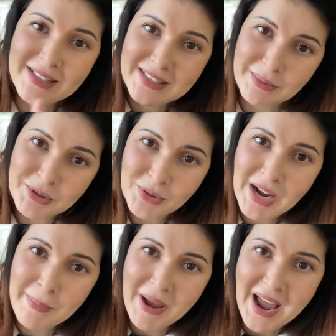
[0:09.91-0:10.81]

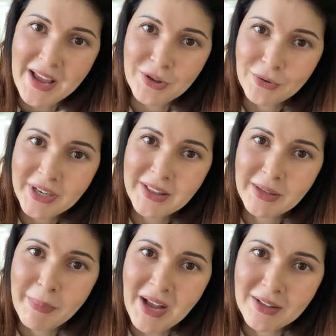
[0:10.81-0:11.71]
subscribe and ring the
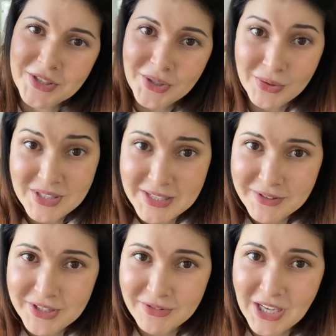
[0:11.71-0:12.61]
bell to receive
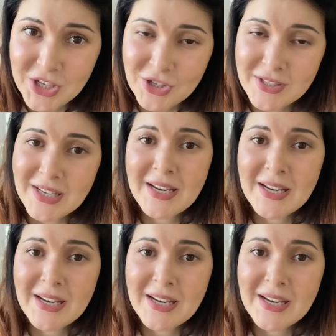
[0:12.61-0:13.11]
notifications.